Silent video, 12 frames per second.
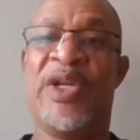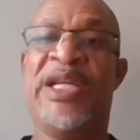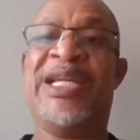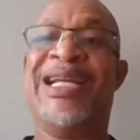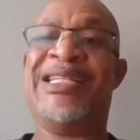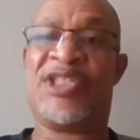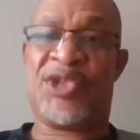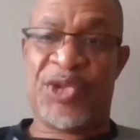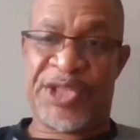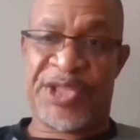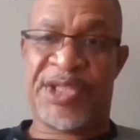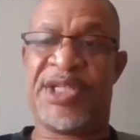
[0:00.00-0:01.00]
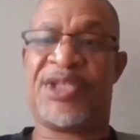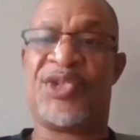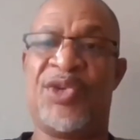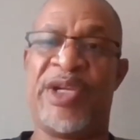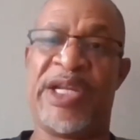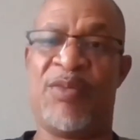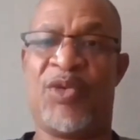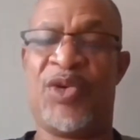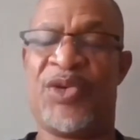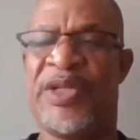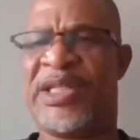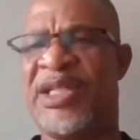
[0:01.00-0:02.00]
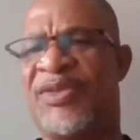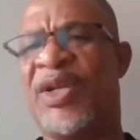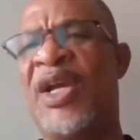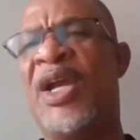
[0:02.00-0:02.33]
and is destroying Umkhonto weSizwe.